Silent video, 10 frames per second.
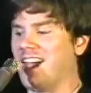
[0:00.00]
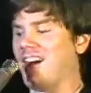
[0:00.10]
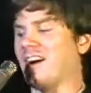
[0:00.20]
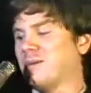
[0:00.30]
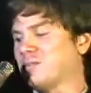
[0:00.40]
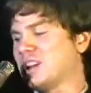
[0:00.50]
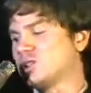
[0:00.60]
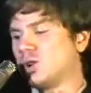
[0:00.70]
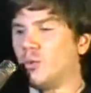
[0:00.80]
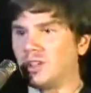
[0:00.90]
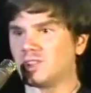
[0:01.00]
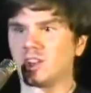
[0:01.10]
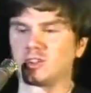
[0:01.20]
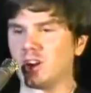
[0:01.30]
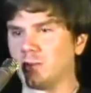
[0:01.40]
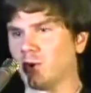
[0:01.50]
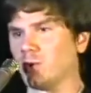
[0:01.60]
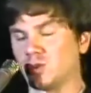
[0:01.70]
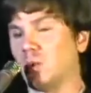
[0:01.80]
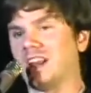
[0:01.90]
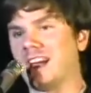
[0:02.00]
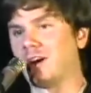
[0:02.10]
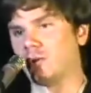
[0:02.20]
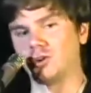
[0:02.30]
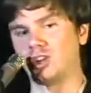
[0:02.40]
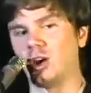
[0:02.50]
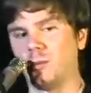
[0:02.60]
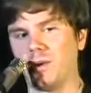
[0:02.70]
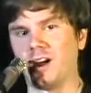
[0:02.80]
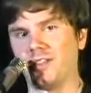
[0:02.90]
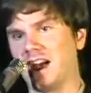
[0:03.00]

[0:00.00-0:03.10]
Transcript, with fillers: Um, and so one such number was 1 800 jail bond.